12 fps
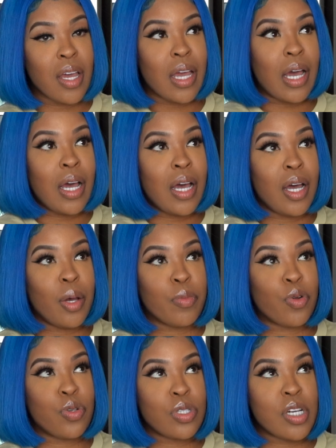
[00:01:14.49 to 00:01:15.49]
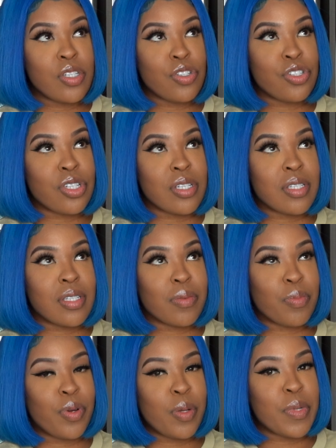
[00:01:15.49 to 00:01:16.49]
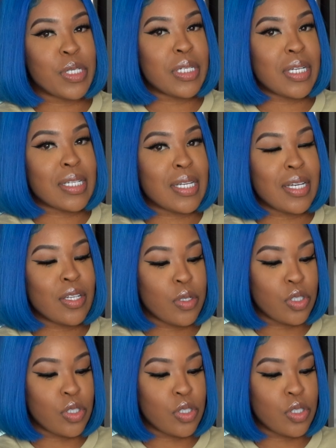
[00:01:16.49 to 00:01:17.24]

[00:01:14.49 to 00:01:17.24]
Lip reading: croutons are just pretty much addicting.